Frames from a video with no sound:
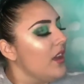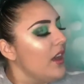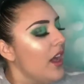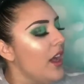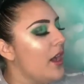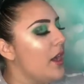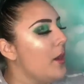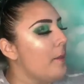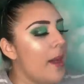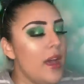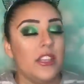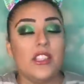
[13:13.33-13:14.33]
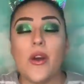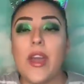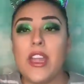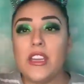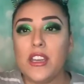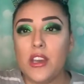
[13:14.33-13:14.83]
So I
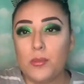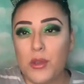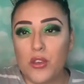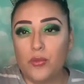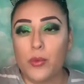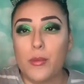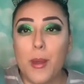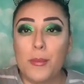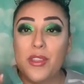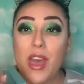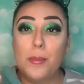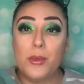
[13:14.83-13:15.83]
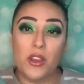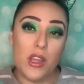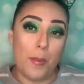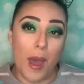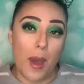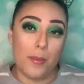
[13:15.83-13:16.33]
ended up, remember that beauty
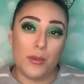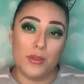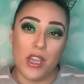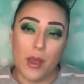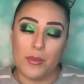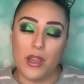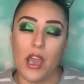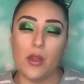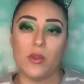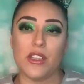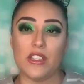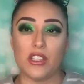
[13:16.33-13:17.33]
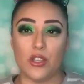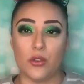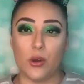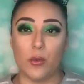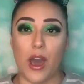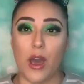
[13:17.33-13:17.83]
pop-up shop that I went to
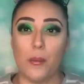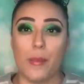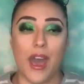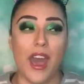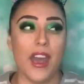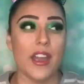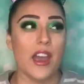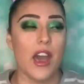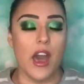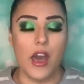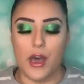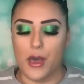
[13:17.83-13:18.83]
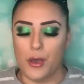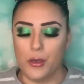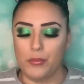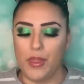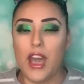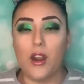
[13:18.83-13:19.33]
a while back?
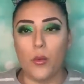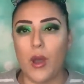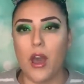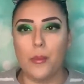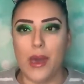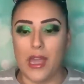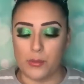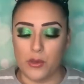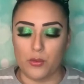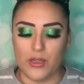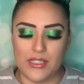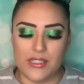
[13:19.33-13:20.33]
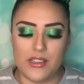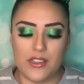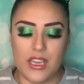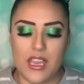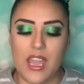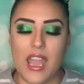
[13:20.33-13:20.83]
Not a while back, but
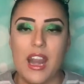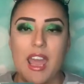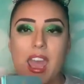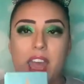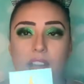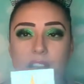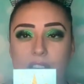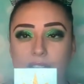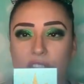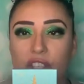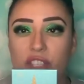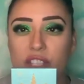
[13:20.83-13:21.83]
recently, and I had got the